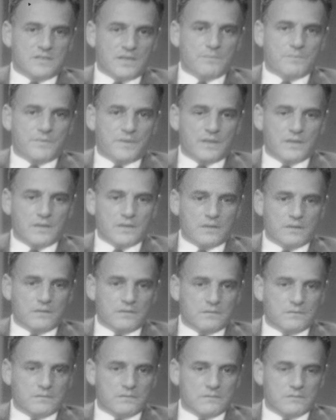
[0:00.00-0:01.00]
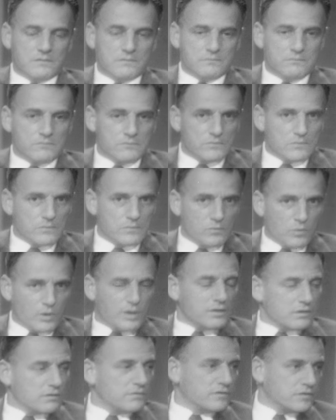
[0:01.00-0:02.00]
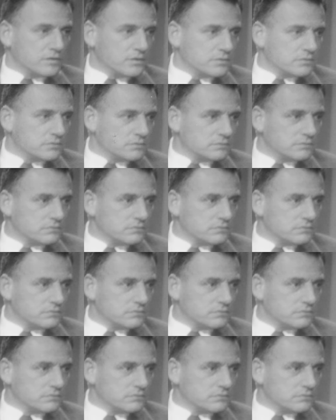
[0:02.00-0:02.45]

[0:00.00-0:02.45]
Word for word: something wonderful.